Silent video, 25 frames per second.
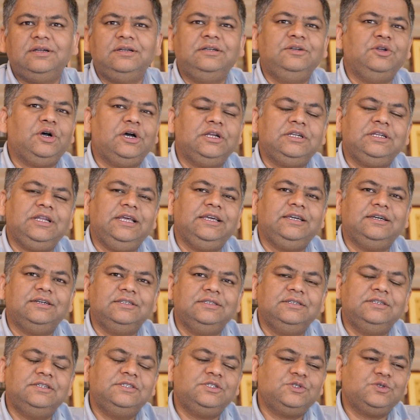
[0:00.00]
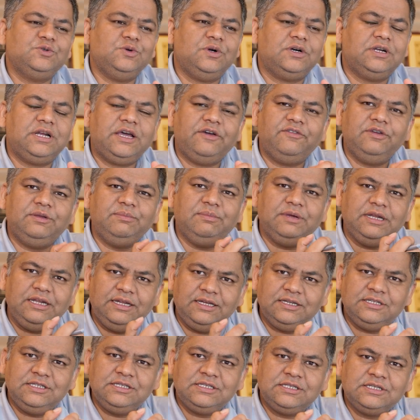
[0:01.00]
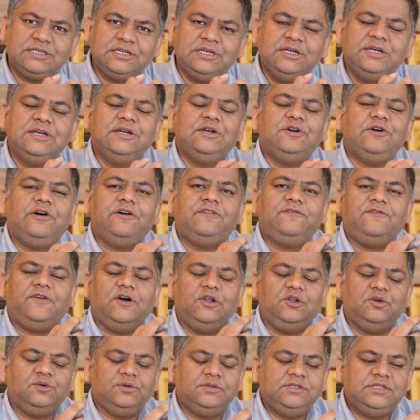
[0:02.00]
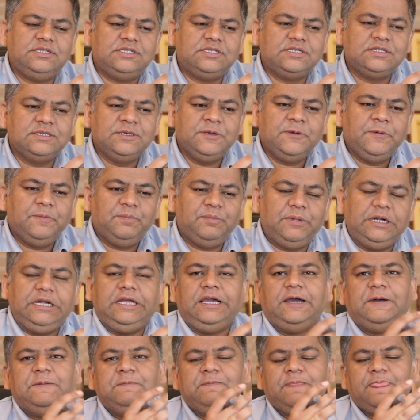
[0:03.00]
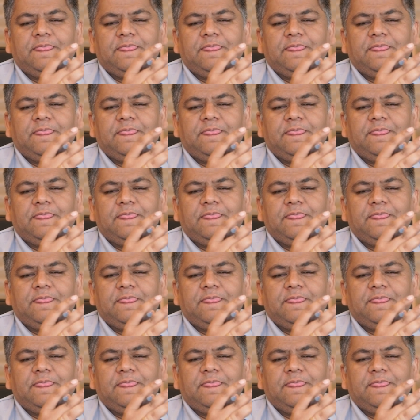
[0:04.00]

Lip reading: not like others who are having millions of followers. But yeah,